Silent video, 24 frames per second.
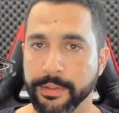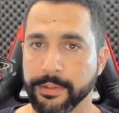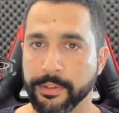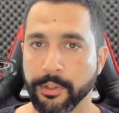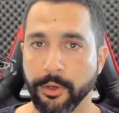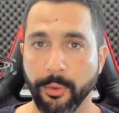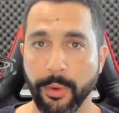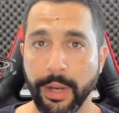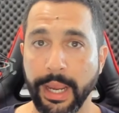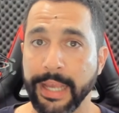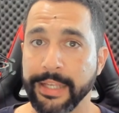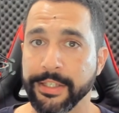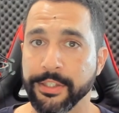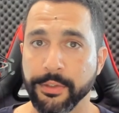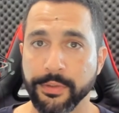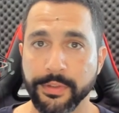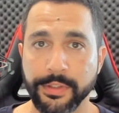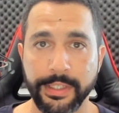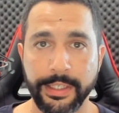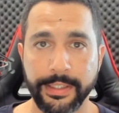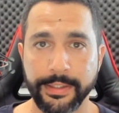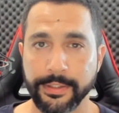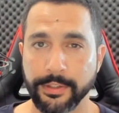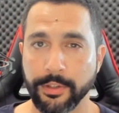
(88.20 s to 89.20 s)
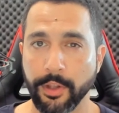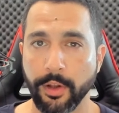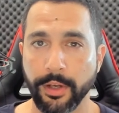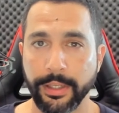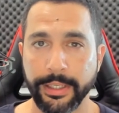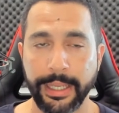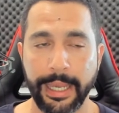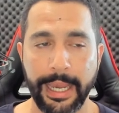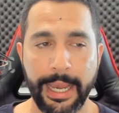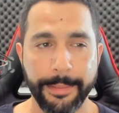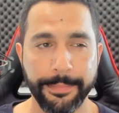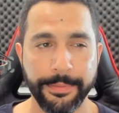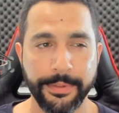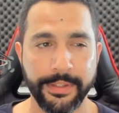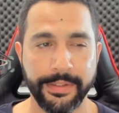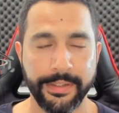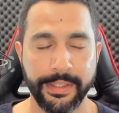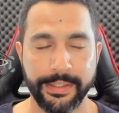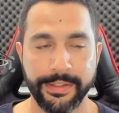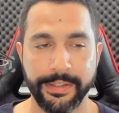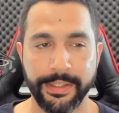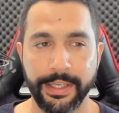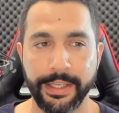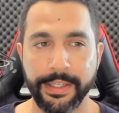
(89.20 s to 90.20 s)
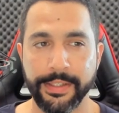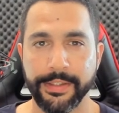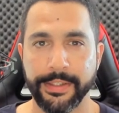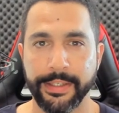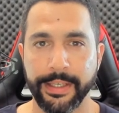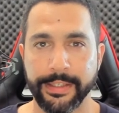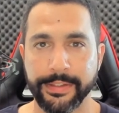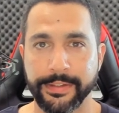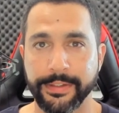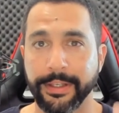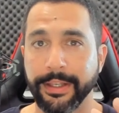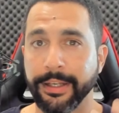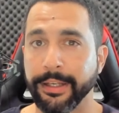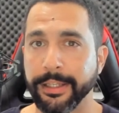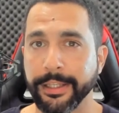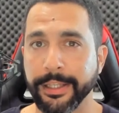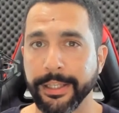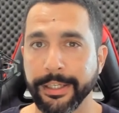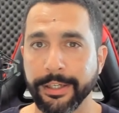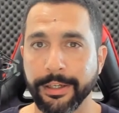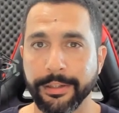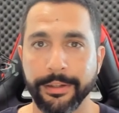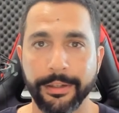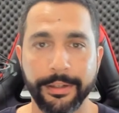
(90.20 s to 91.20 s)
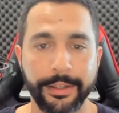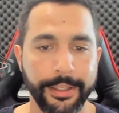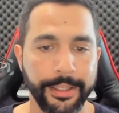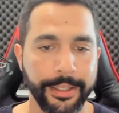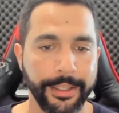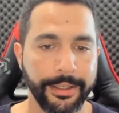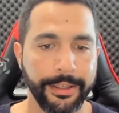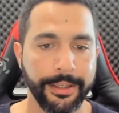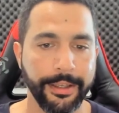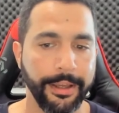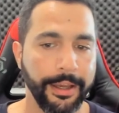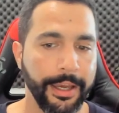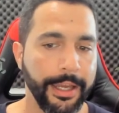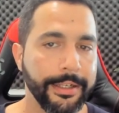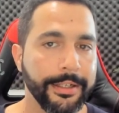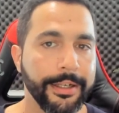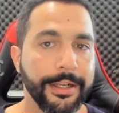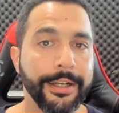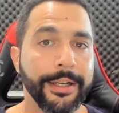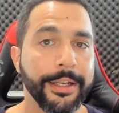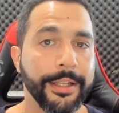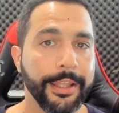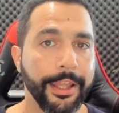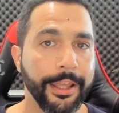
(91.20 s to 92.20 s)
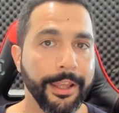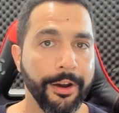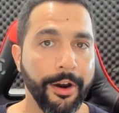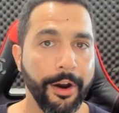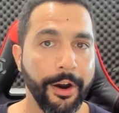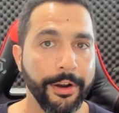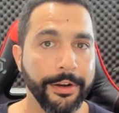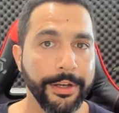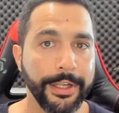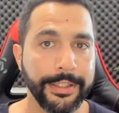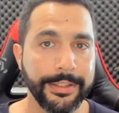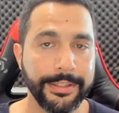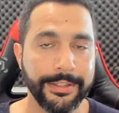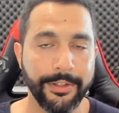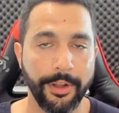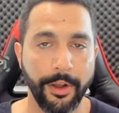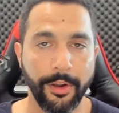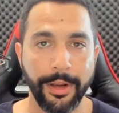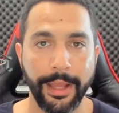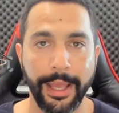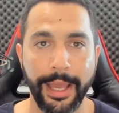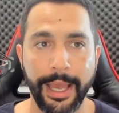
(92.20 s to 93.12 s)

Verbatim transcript: So as you see, installing apps is as easy as clicking on the link and clicking on install